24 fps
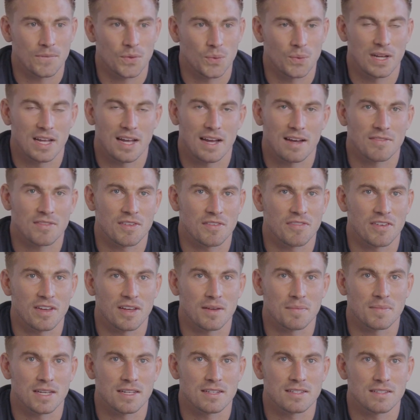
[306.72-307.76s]
We have the
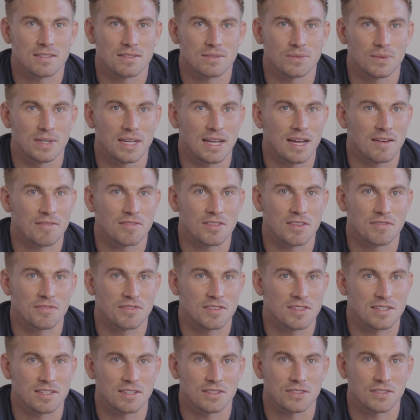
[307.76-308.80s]
fan base, we have the
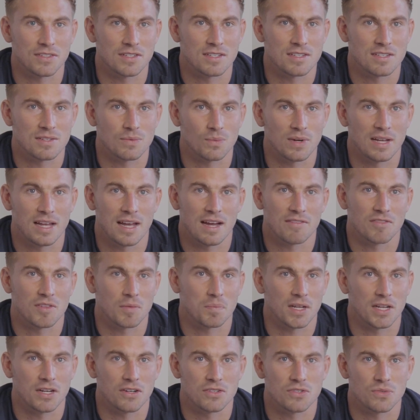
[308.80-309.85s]
facilities, and we have the
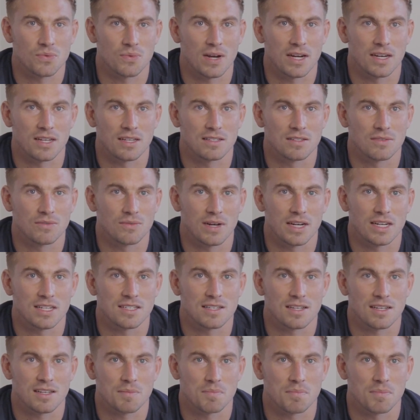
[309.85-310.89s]
players ready
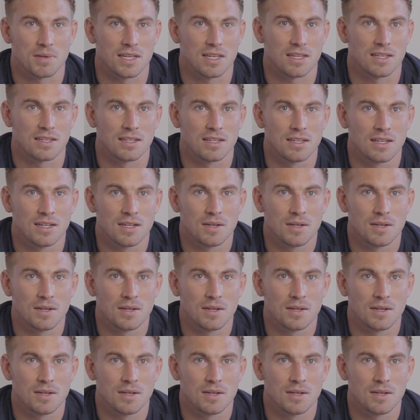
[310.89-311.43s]
to compete.